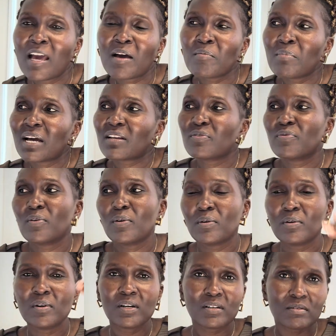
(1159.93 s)
But
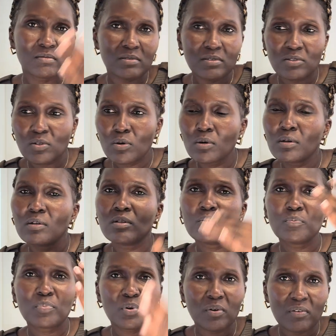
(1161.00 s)
for school
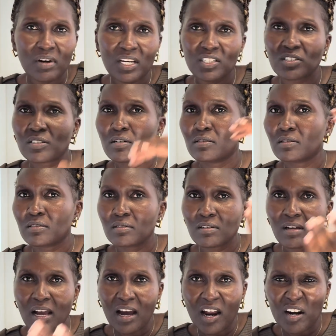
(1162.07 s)

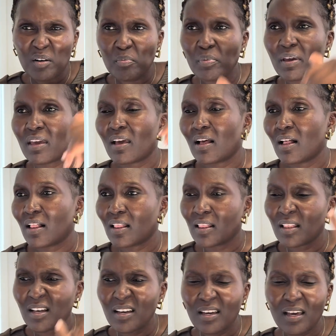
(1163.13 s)
progression, RPL,
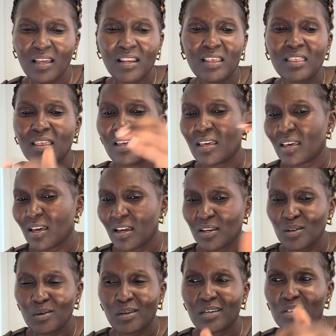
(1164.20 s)
anything
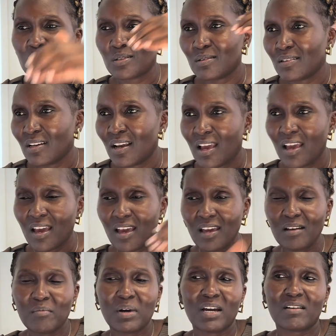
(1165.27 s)
education
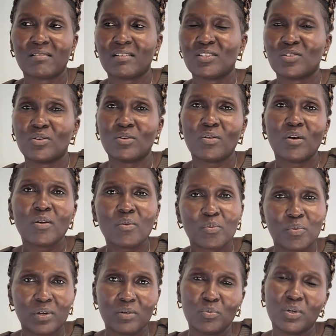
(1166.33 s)
and migration,
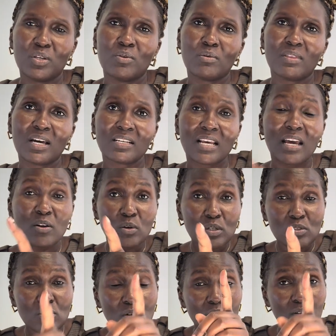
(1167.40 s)
we do that. And
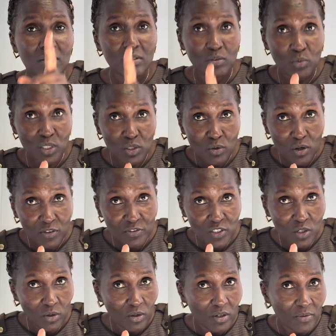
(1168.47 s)
also we do
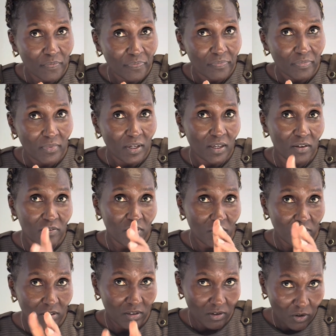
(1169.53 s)
offshore.
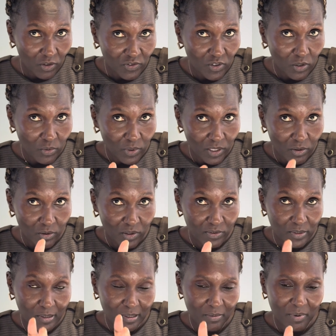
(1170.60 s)
Offshore, we do
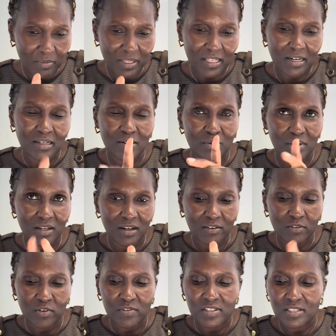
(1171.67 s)
offshore. Remember that we have
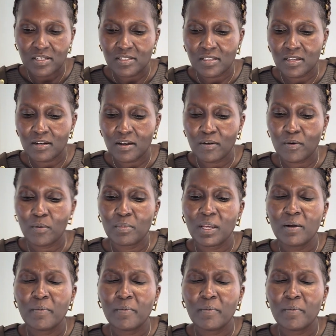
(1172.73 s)
offices in Nairobi.